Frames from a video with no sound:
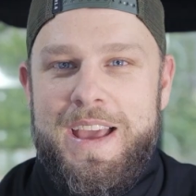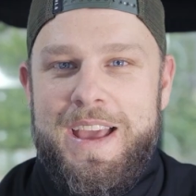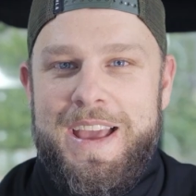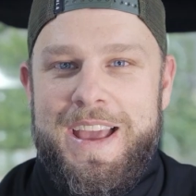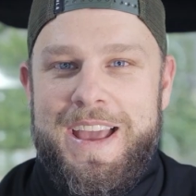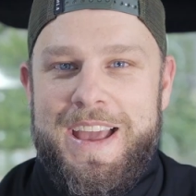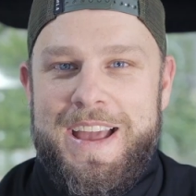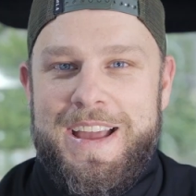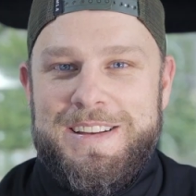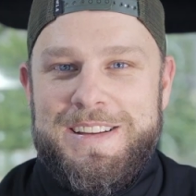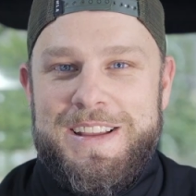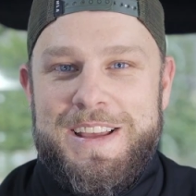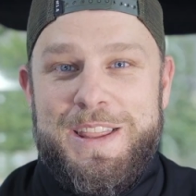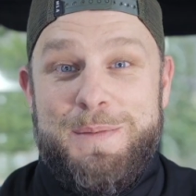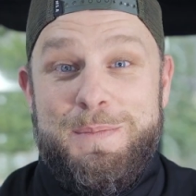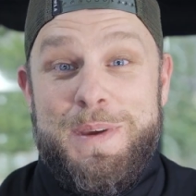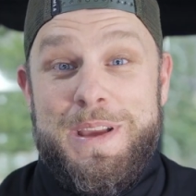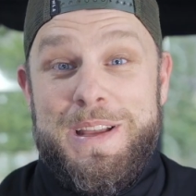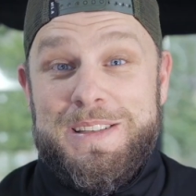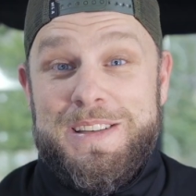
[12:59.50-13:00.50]
And in
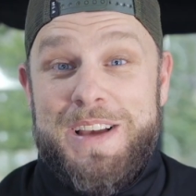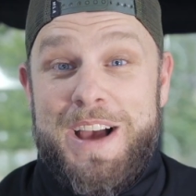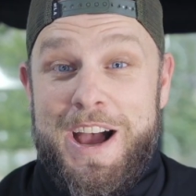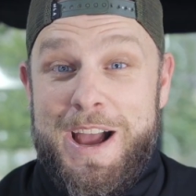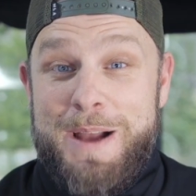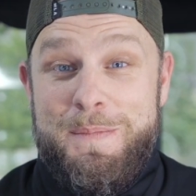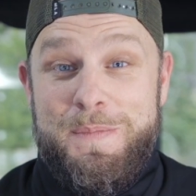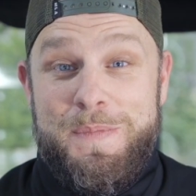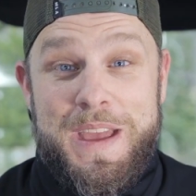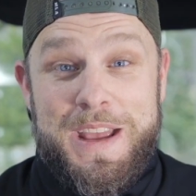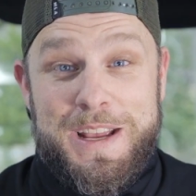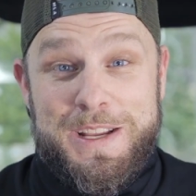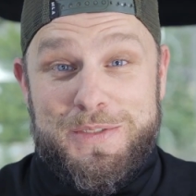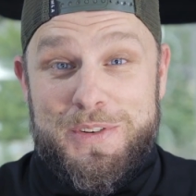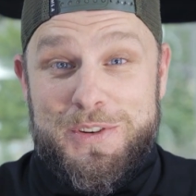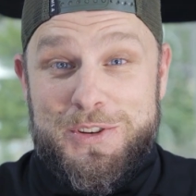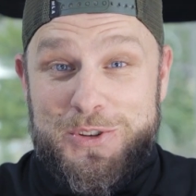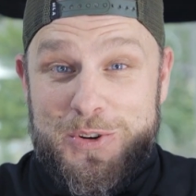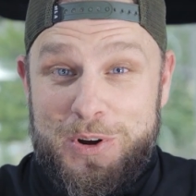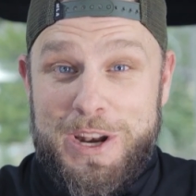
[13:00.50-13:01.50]
the meantime, thanks
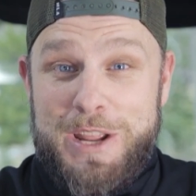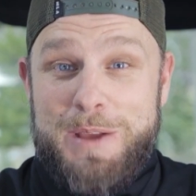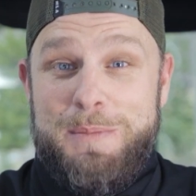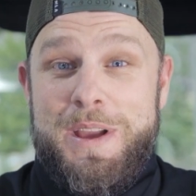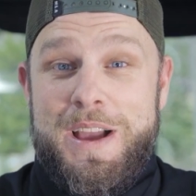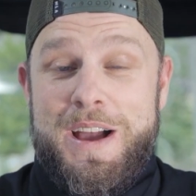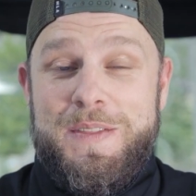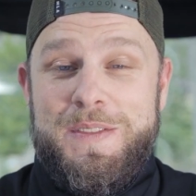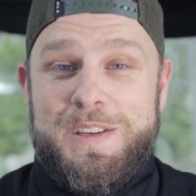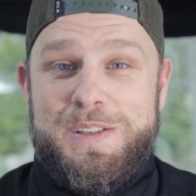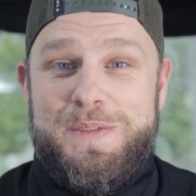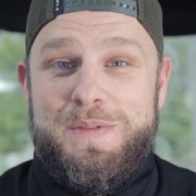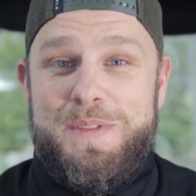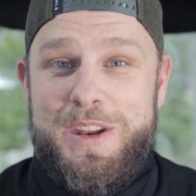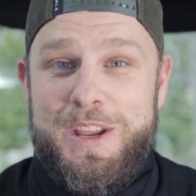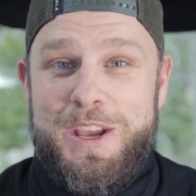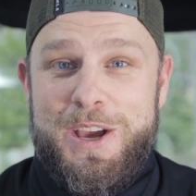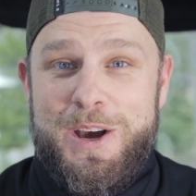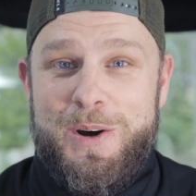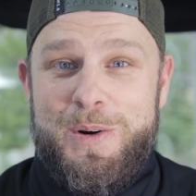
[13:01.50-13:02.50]
for joining me on this
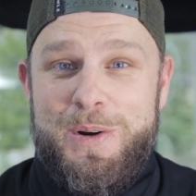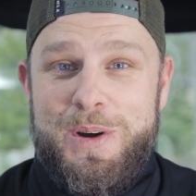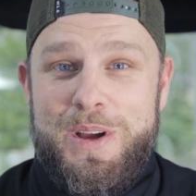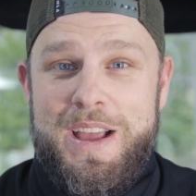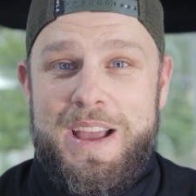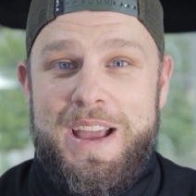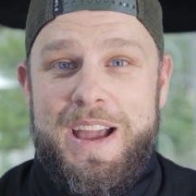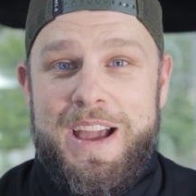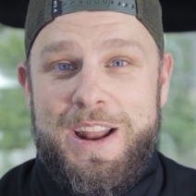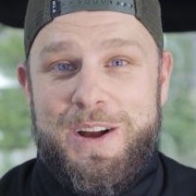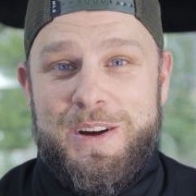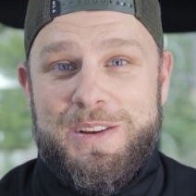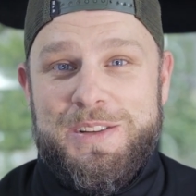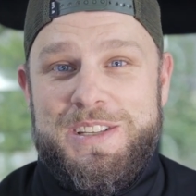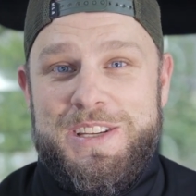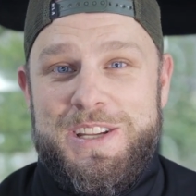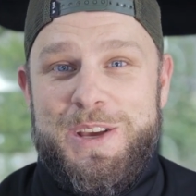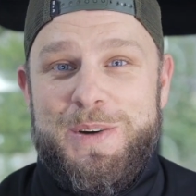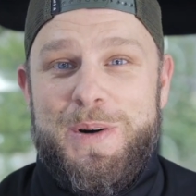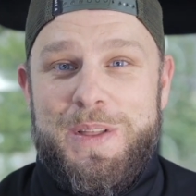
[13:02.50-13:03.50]
video, and I'll
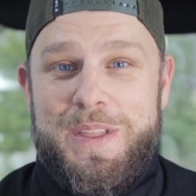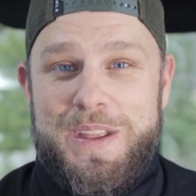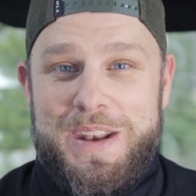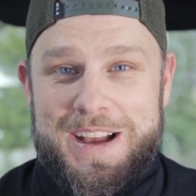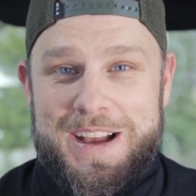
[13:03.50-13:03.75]
see you on the